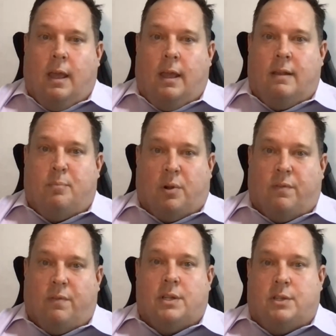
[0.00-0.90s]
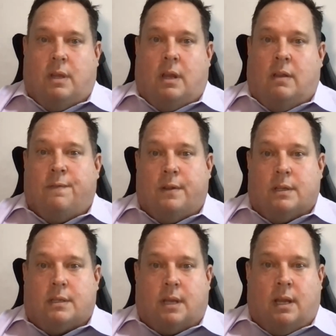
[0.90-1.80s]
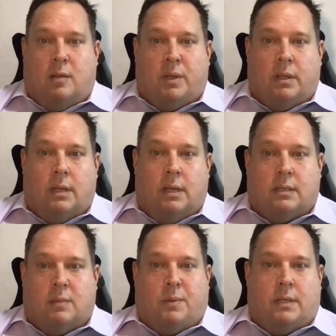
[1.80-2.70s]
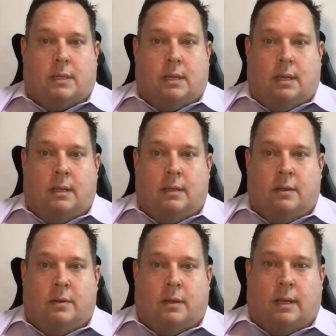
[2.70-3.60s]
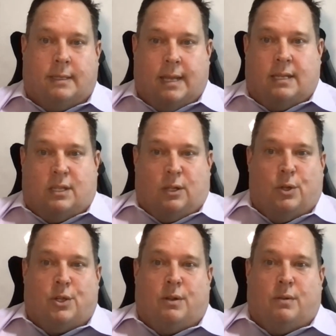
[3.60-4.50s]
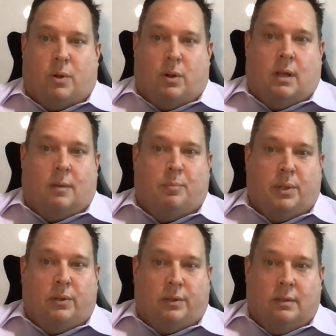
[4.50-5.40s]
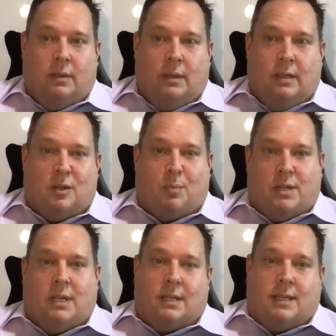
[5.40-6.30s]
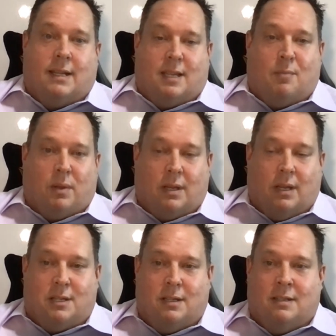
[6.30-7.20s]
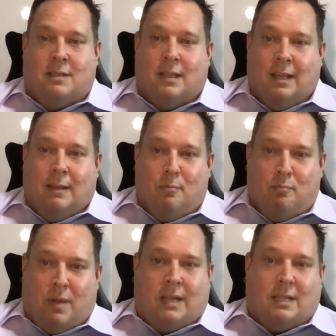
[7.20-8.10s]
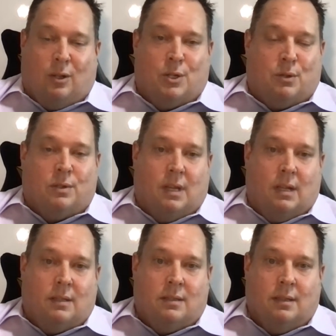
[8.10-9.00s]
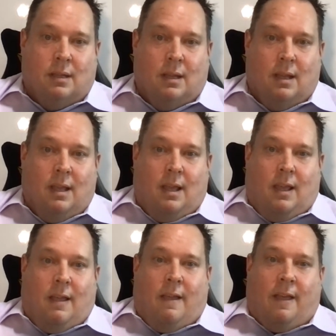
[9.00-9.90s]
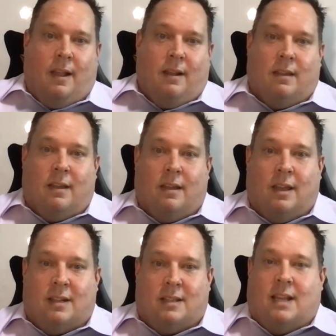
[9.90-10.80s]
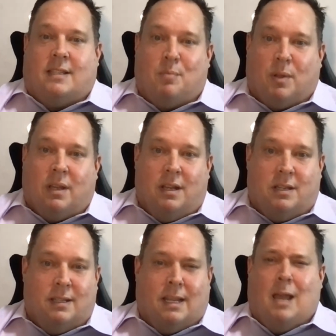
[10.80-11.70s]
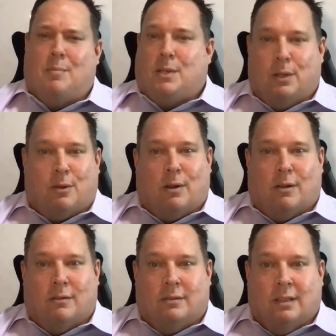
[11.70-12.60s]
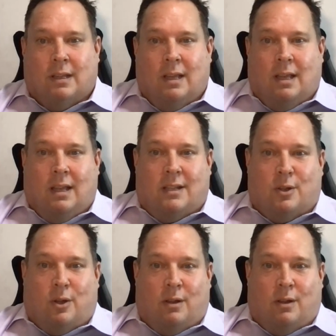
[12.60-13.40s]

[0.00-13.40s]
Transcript: and provides you that infinite scalability. Simply said, a SaaS solution product built to protect SaaS applications makes logical sense. And SaaS application is absolutely critical. It's